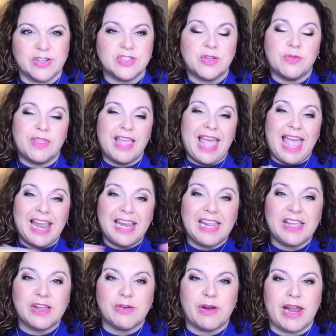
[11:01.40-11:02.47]
So the
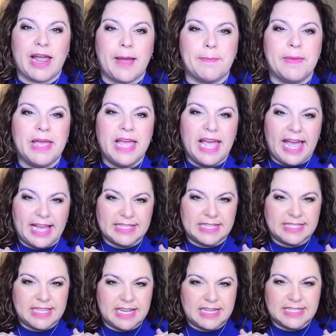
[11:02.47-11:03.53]
Enneagram, as I
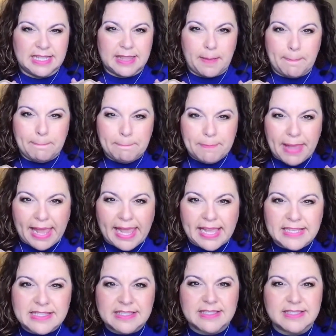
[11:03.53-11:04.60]
said, is at the
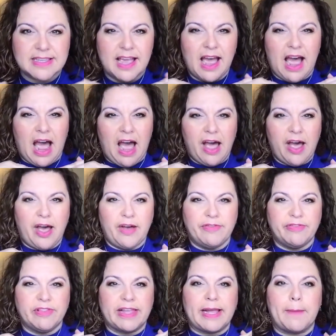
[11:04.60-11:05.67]
base
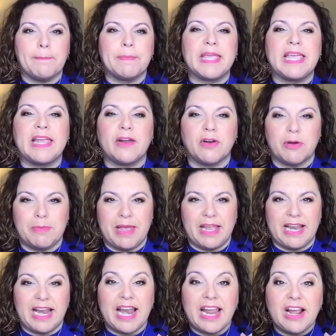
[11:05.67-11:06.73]
of like a
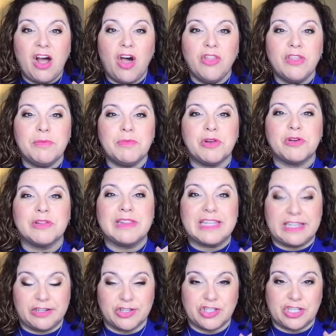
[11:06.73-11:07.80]
pyramid. And I call them your
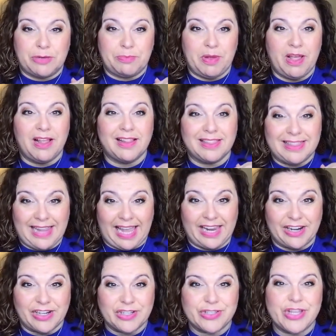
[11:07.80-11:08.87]
leadership
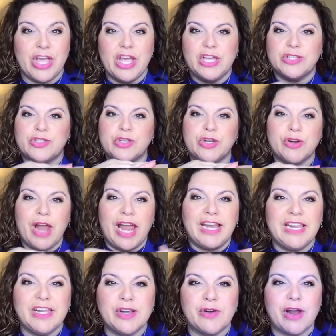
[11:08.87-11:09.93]
layers. So your
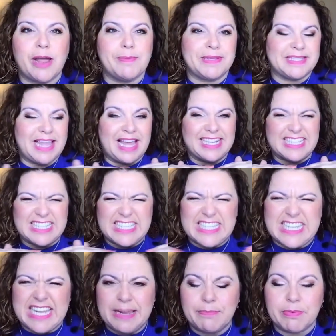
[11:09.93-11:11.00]
Enneagram is that
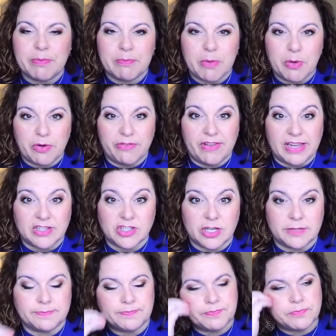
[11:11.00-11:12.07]
deep
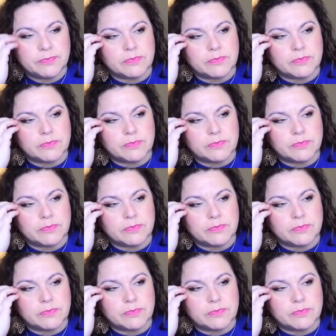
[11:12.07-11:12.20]
motivation